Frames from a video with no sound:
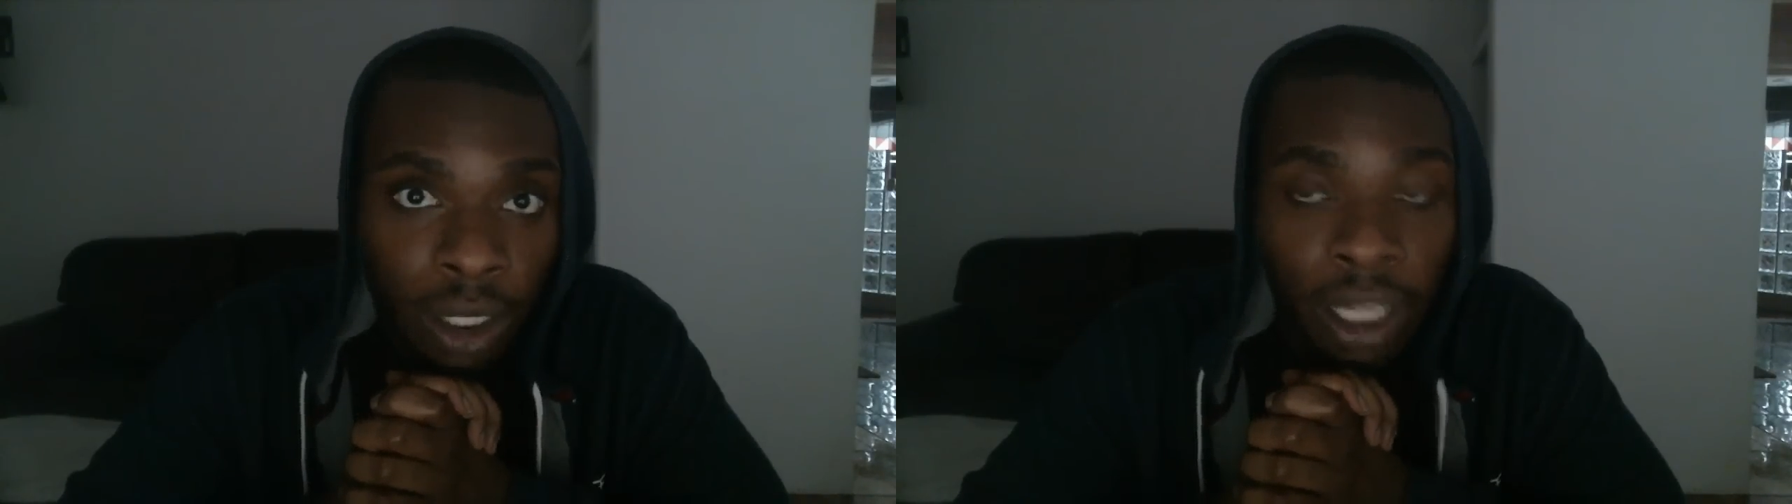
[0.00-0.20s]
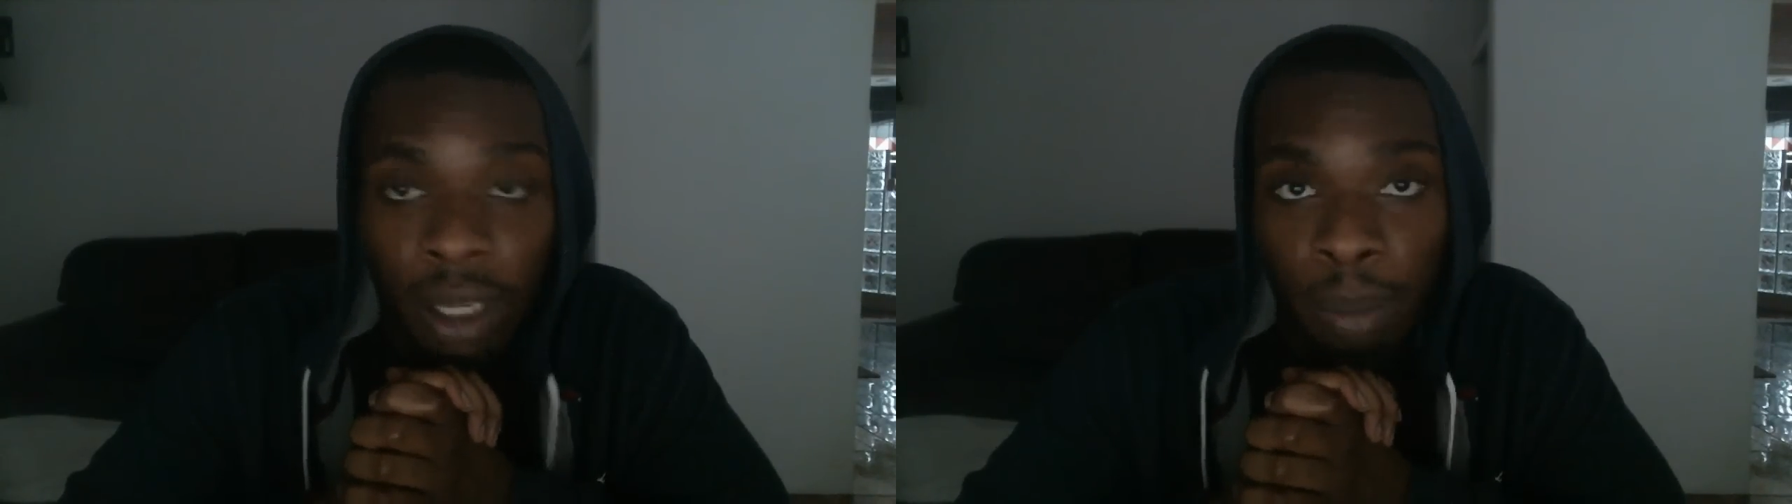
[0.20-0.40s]

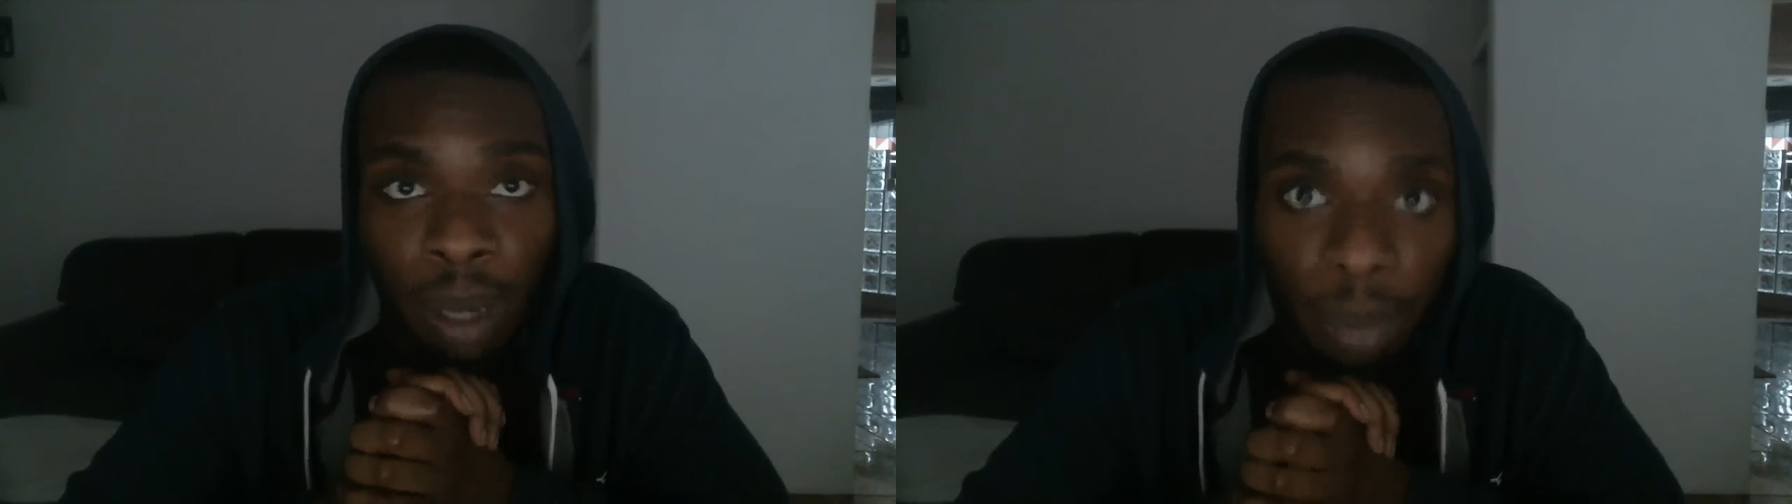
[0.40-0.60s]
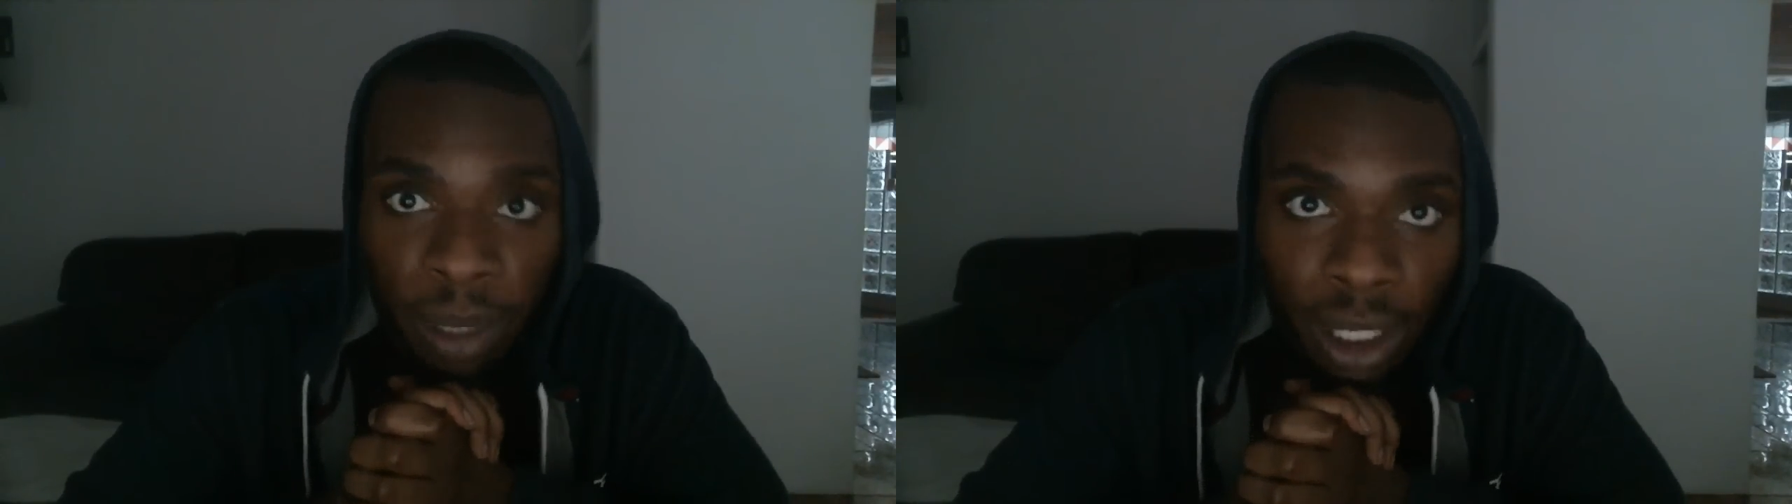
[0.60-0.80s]
like a
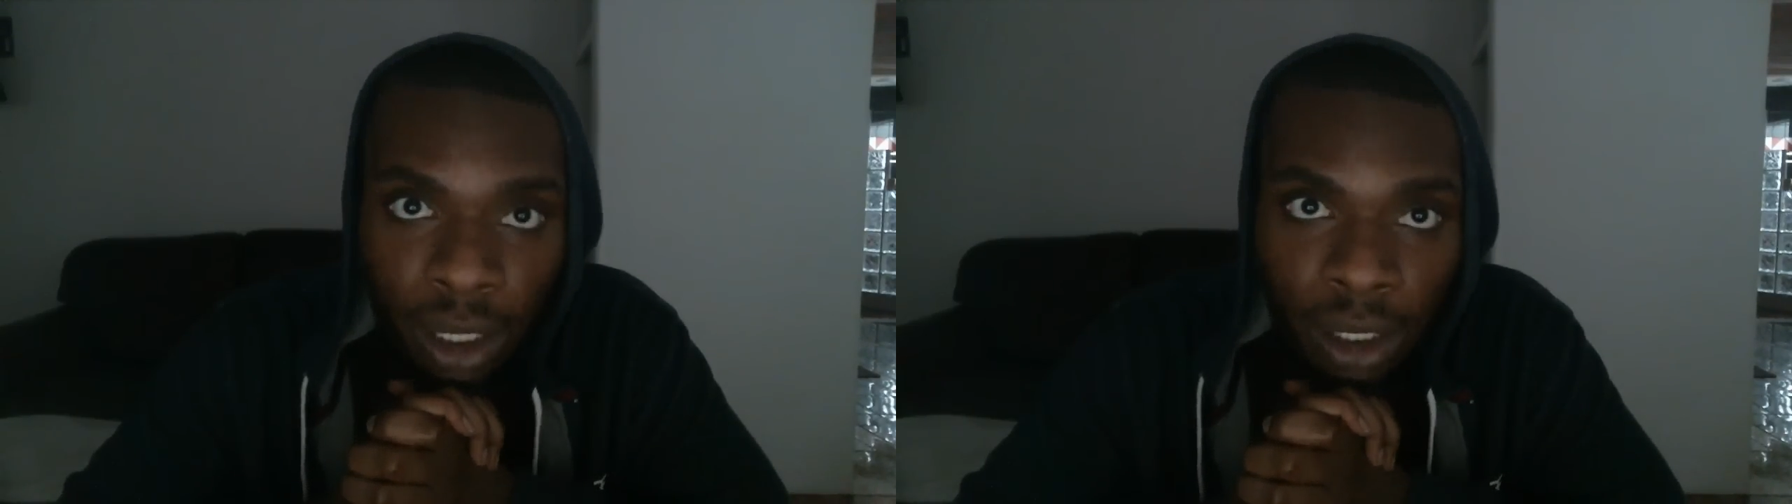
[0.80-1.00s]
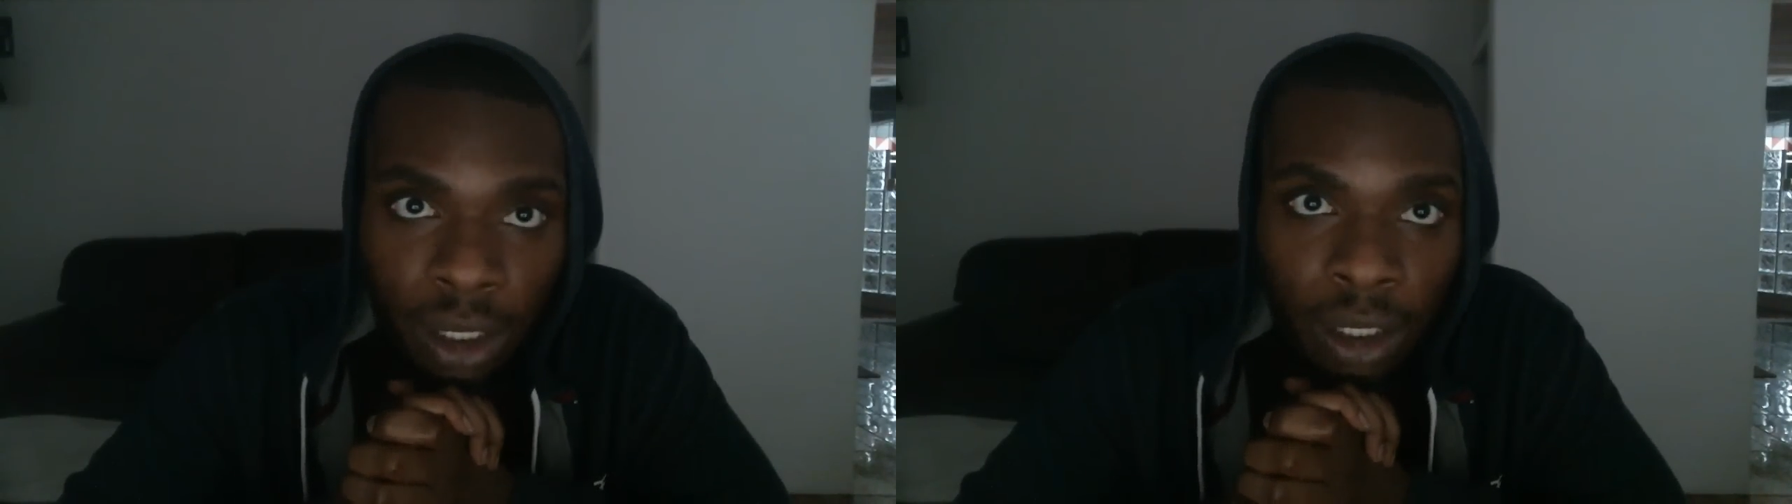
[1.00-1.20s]

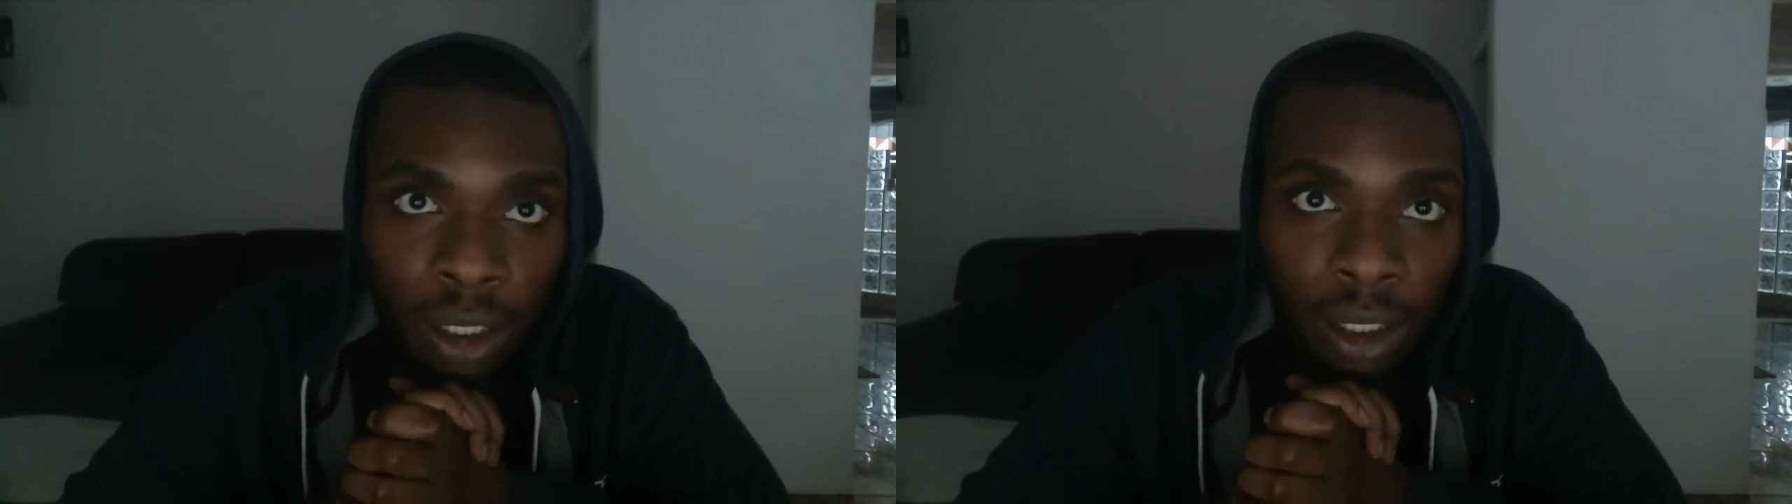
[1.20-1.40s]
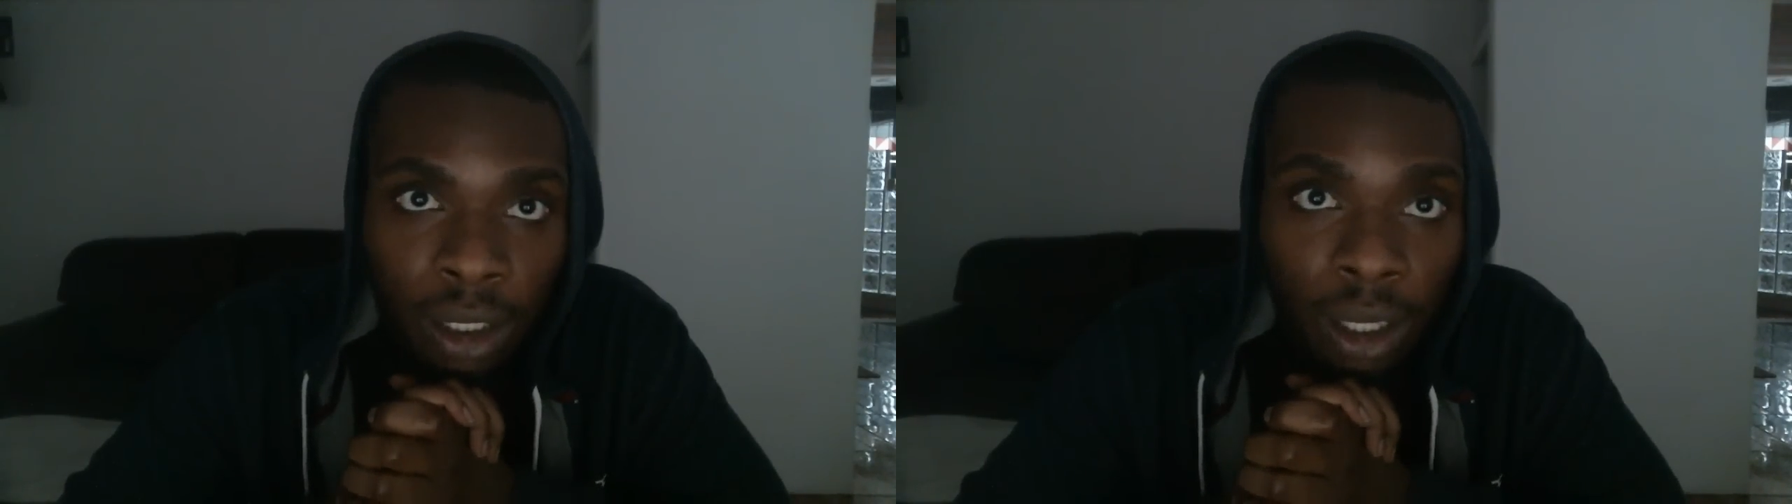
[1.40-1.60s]
puppet?
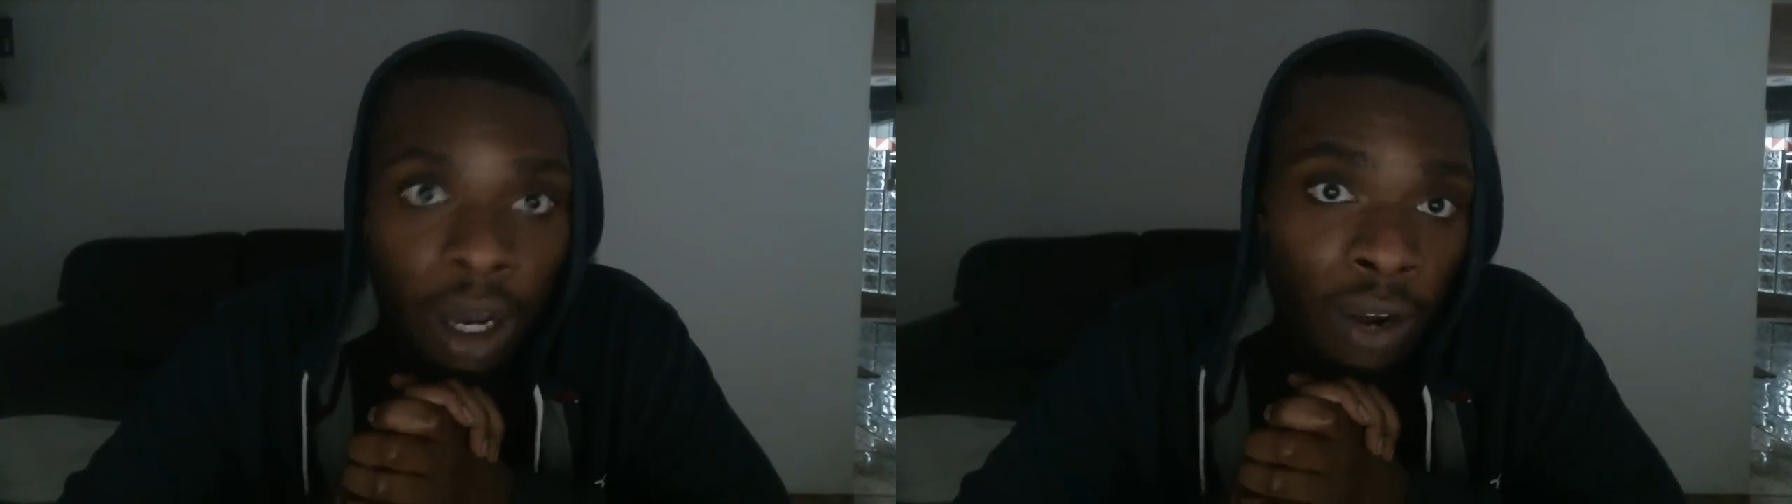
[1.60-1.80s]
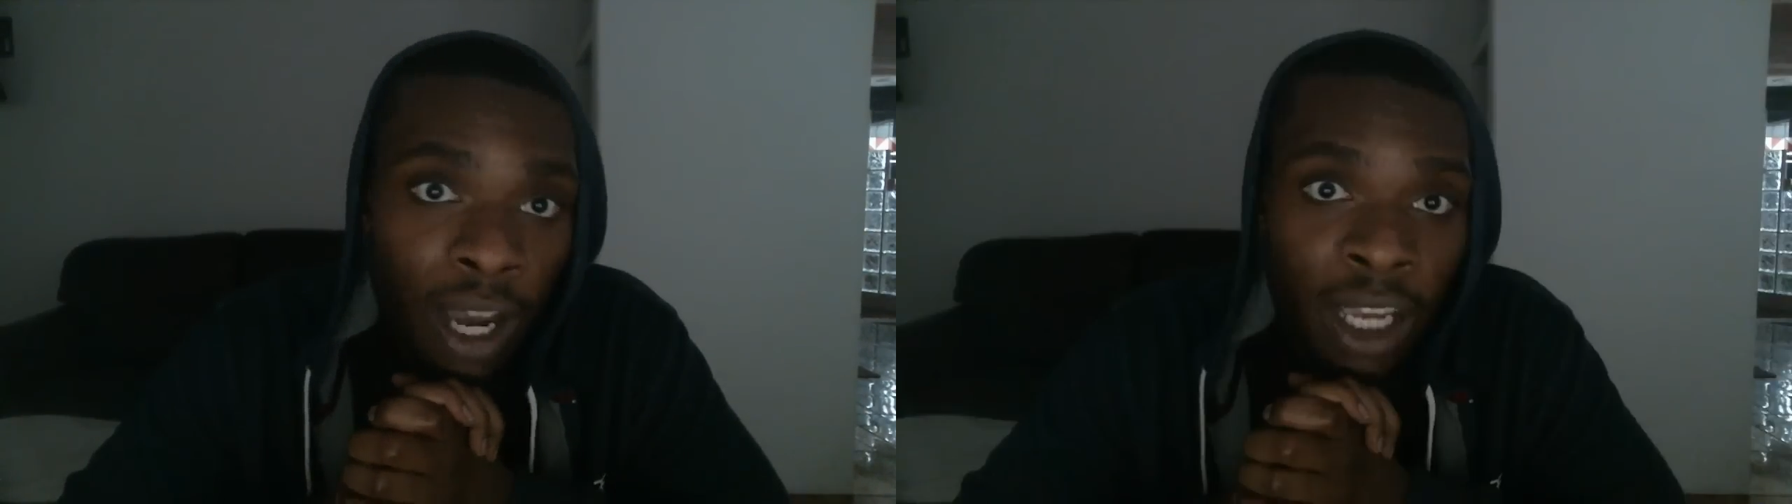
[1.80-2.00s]

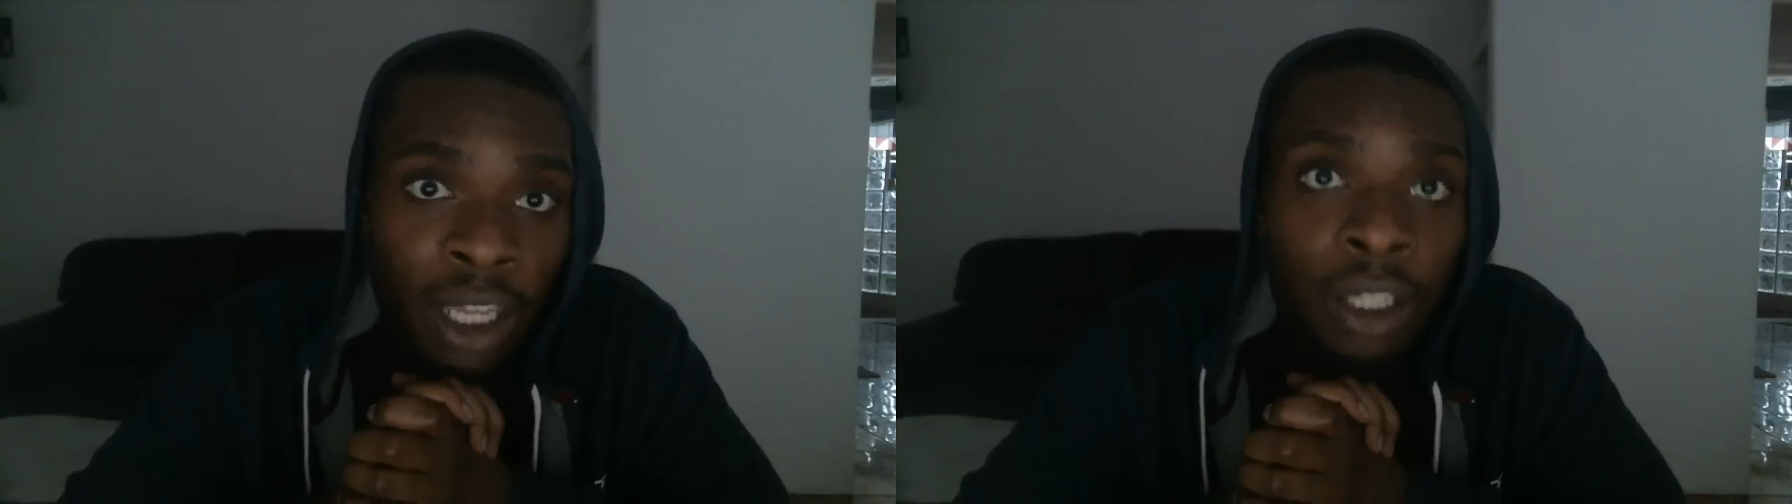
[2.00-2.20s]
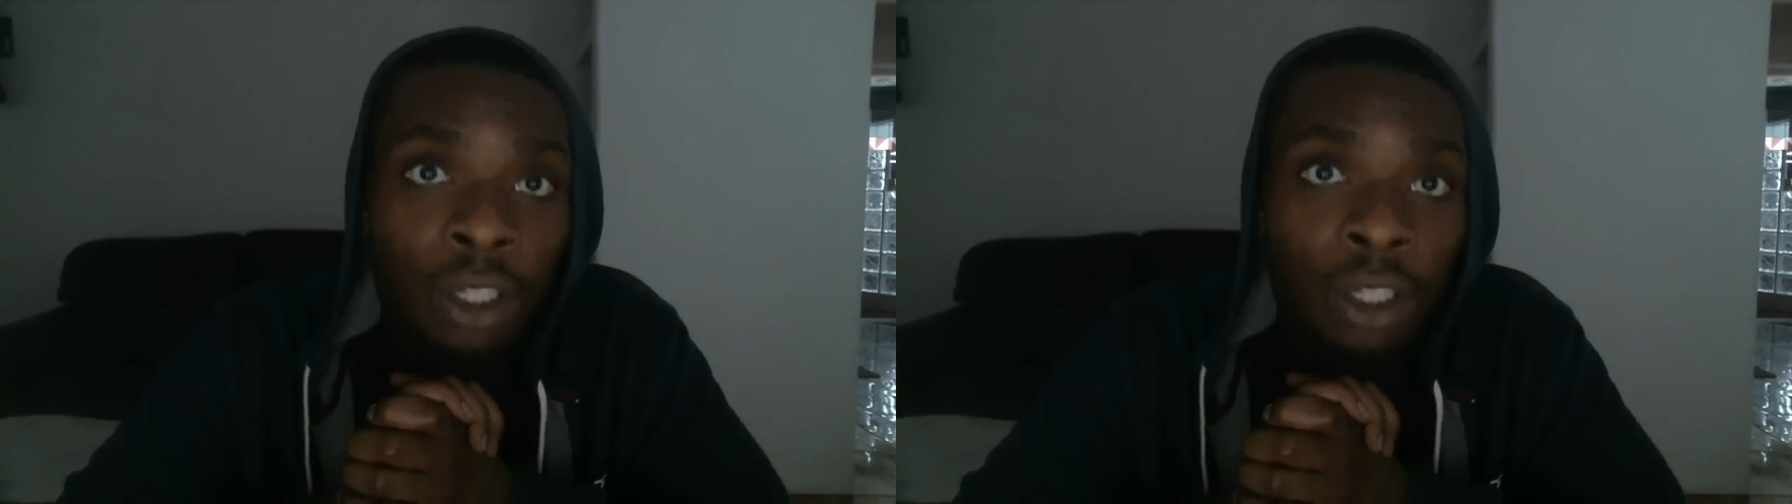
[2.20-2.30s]
All right?